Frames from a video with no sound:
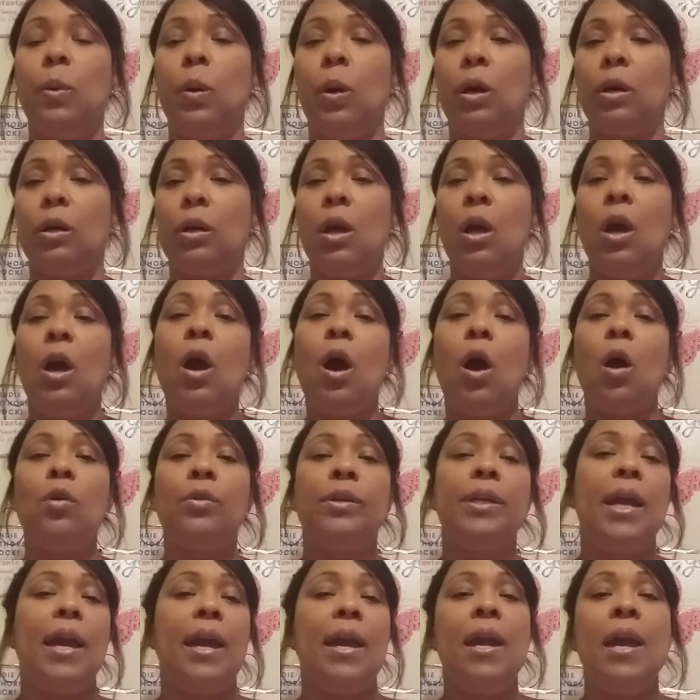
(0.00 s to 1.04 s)
Okay,
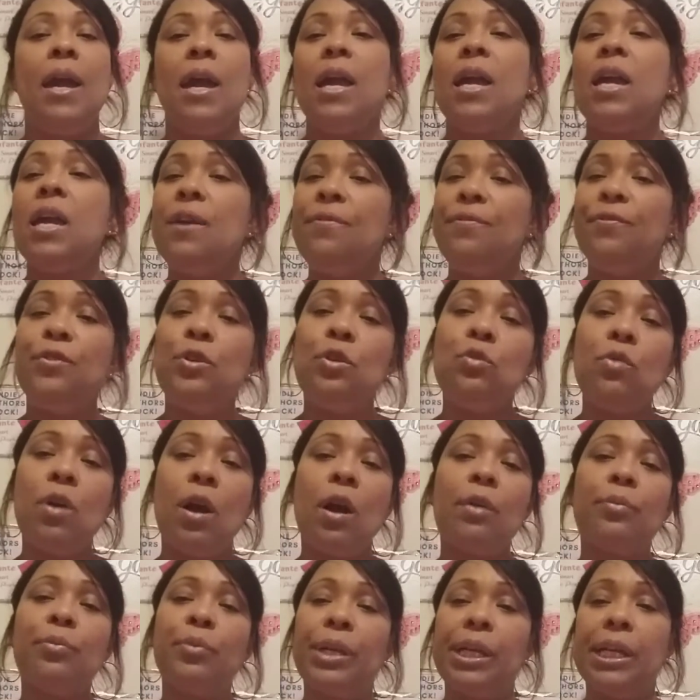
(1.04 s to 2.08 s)
if you are
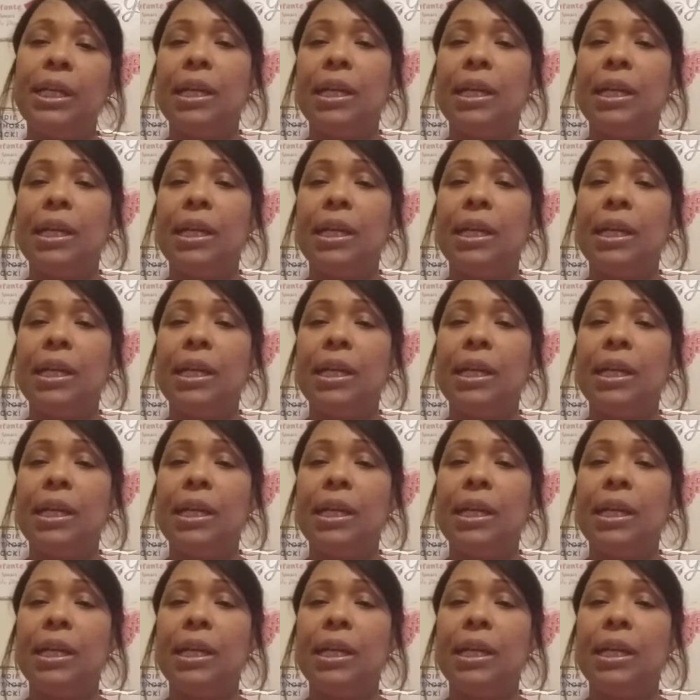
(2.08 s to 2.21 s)
reading